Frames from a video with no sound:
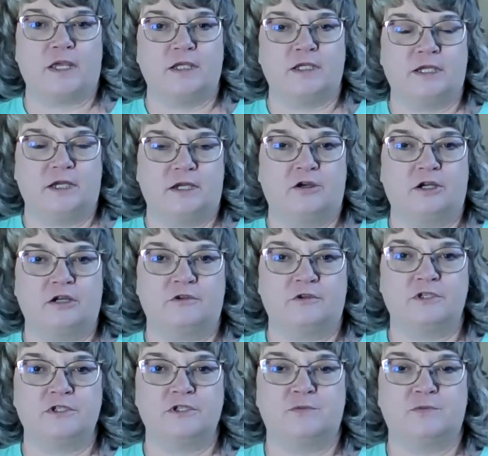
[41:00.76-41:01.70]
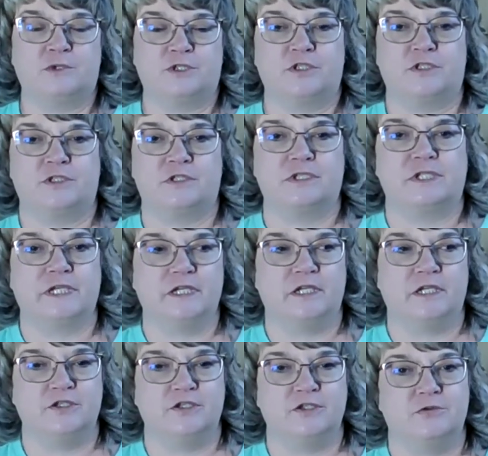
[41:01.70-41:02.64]
paid caregivers, which is
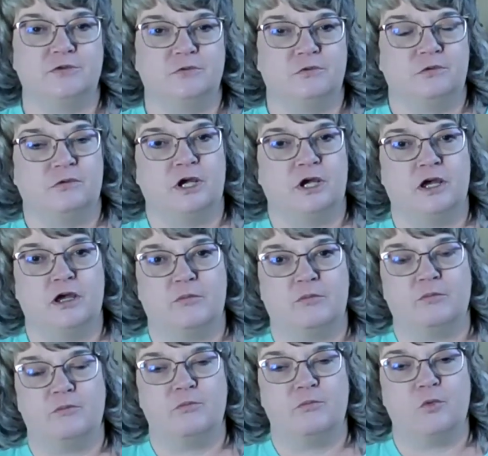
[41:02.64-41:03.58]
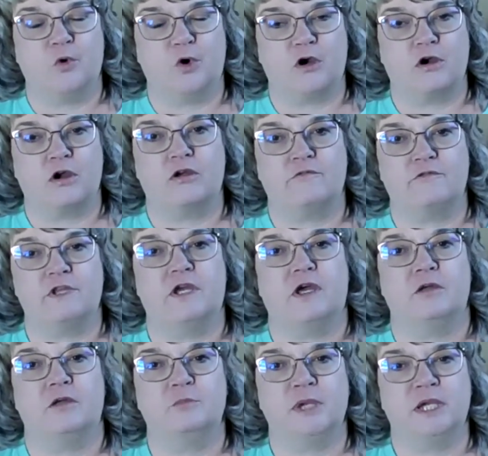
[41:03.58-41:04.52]
leading to more of the
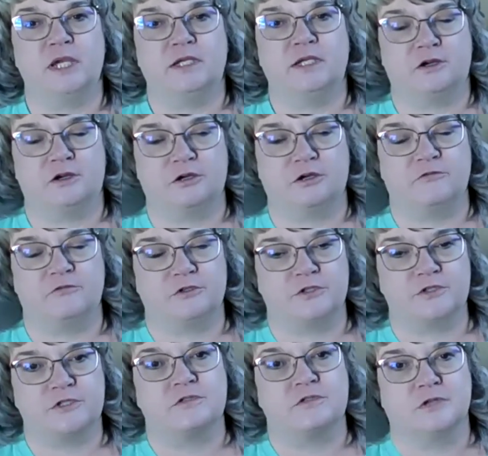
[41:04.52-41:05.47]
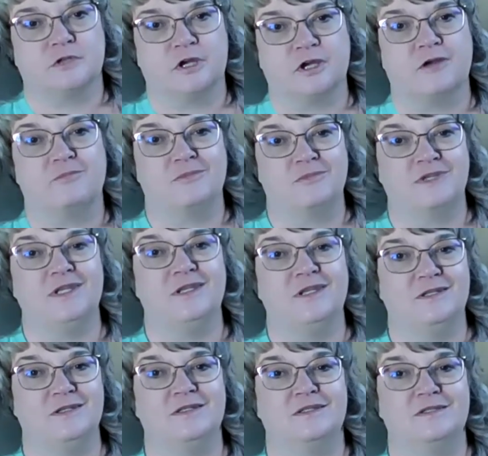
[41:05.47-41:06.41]
unpaid caregivers
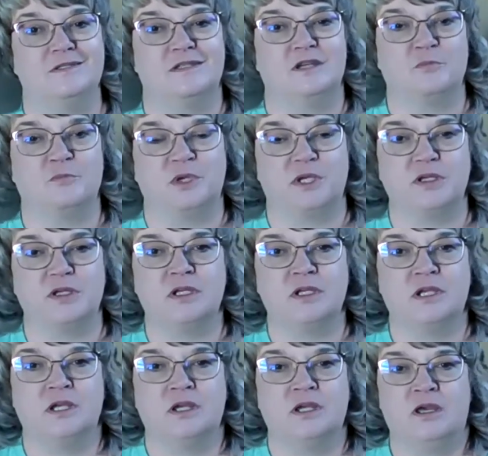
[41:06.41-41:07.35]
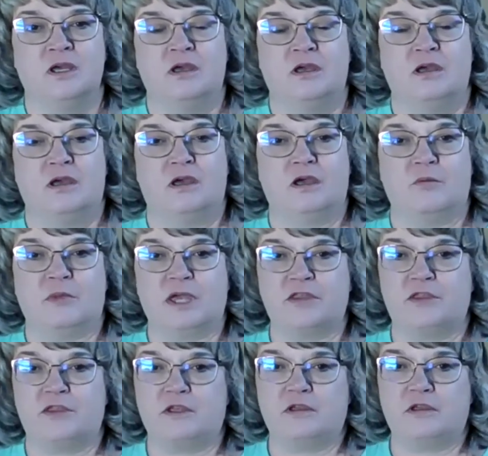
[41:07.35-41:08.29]
needing to step in. I
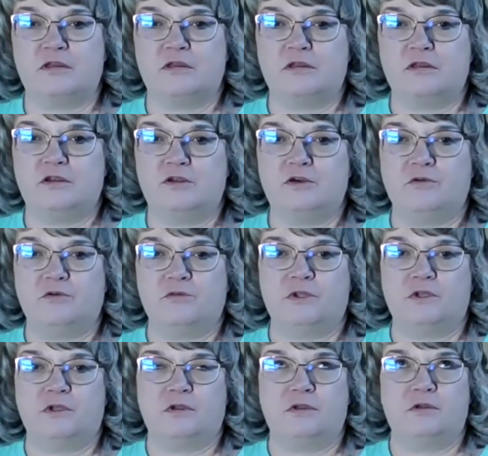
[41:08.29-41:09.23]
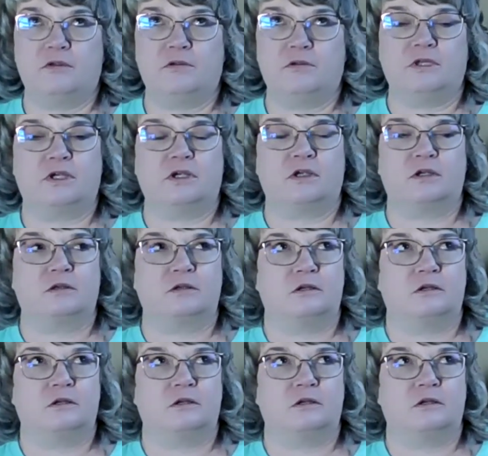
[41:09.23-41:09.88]
think, the